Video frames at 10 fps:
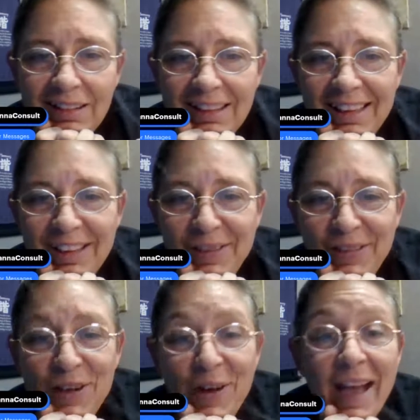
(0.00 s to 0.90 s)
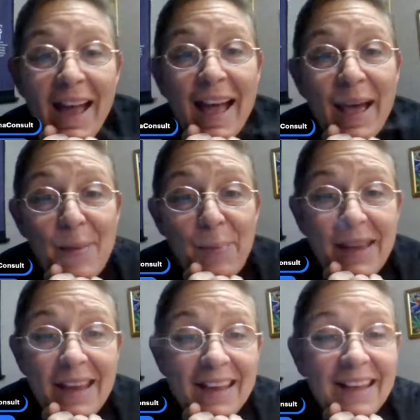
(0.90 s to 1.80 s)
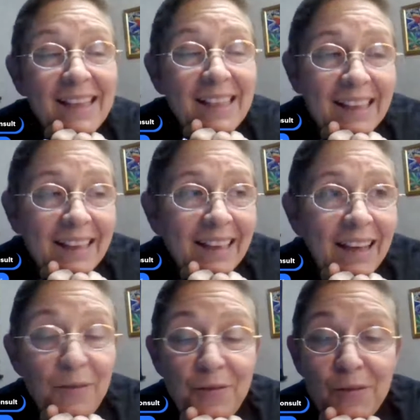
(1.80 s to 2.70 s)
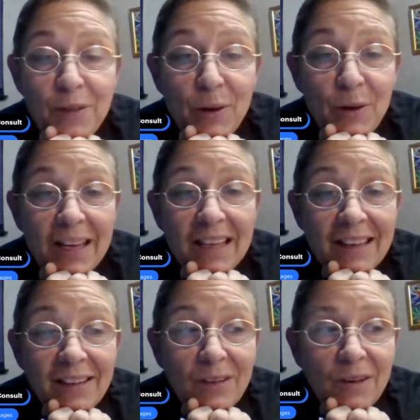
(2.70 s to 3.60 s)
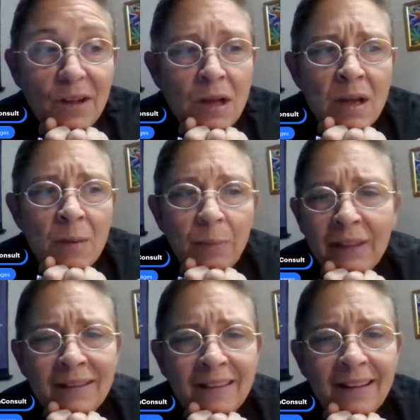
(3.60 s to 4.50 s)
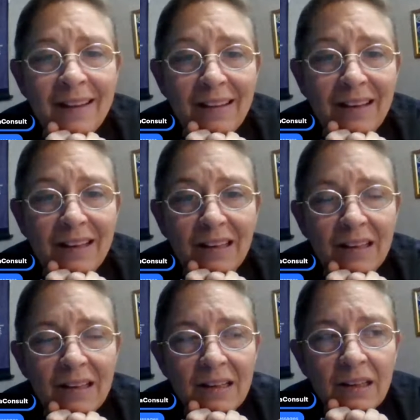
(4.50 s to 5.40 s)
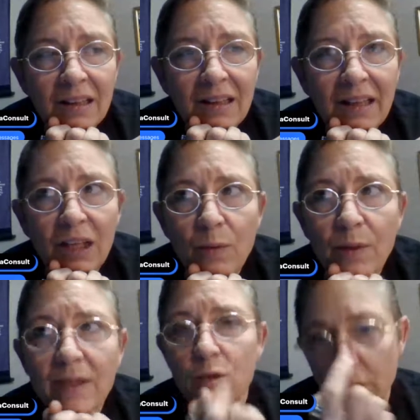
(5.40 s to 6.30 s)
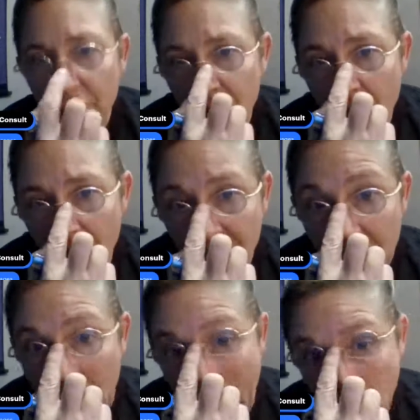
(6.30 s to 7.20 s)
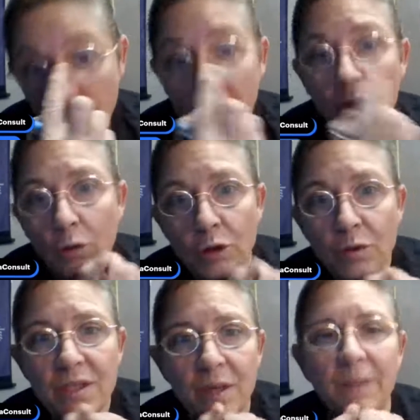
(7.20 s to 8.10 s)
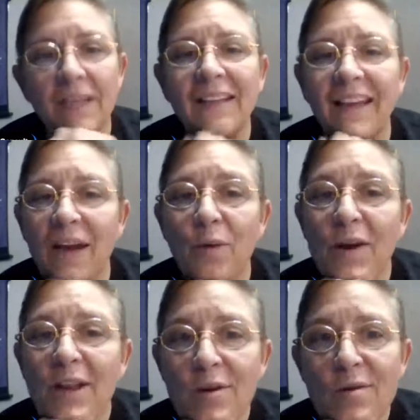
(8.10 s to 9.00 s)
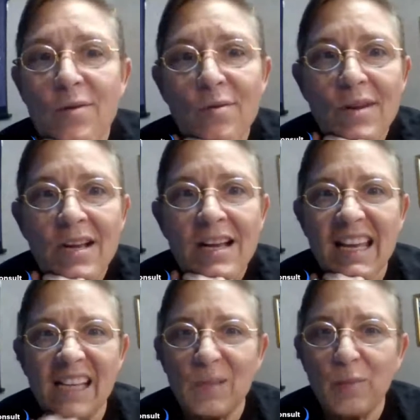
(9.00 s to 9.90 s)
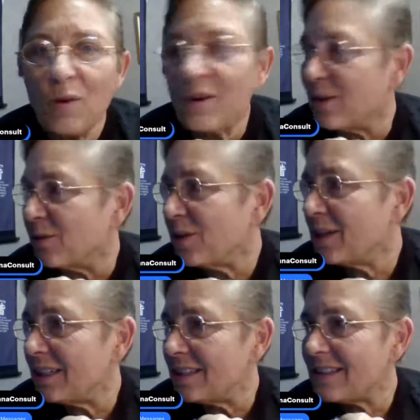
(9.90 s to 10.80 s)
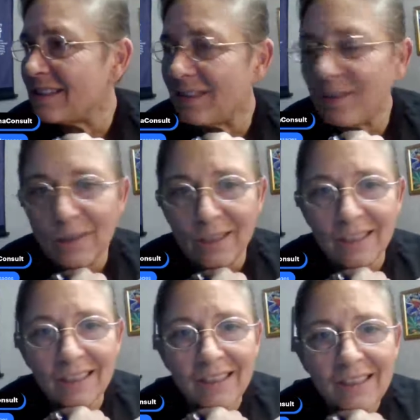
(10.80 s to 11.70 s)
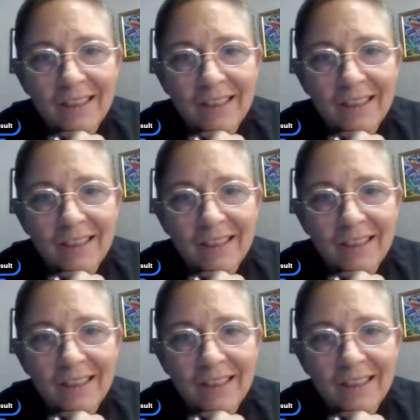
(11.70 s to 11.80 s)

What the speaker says: and you feel happy and floaty a little, but not like you want to drift off. Like I want to go do something. Like I want to go explore in the woods, or